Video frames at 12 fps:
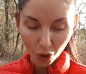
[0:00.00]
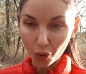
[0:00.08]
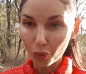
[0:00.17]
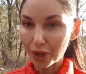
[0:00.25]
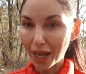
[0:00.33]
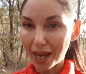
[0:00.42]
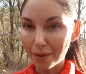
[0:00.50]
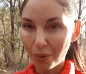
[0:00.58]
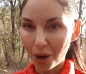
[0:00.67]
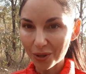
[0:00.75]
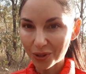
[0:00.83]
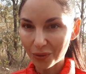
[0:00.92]
Okay,
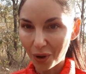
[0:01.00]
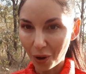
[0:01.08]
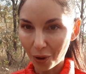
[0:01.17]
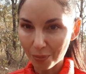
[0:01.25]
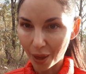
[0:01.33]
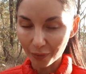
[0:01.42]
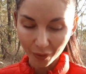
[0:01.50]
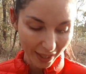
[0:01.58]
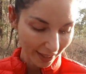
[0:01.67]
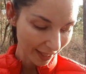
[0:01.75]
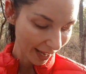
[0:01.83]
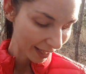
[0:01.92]
pile 2, I hope that
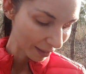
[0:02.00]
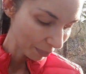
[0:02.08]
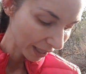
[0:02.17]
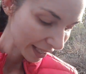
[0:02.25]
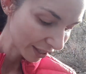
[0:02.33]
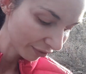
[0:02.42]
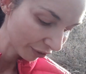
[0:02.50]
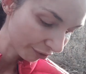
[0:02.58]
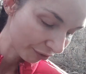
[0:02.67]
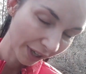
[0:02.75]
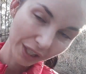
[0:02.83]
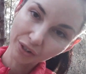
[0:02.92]
resonated. Please feel
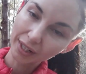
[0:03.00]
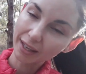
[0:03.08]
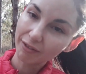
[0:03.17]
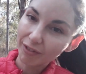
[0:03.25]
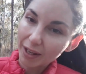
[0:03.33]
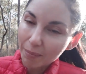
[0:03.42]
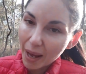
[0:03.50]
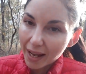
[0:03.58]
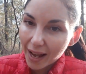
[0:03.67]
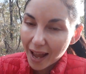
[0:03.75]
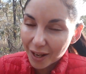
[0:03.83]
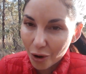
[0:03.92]
free to leave
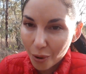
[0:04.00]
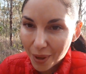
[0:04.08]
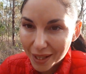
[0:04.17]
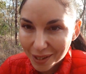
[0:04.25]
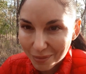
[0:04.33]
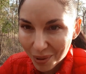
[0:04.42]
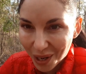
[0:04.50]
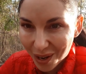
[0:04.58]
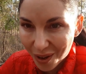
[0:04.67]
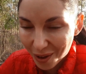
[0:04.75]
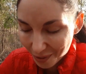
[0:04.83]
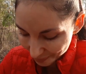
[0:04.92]
feedback and comments
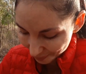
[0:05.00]
below.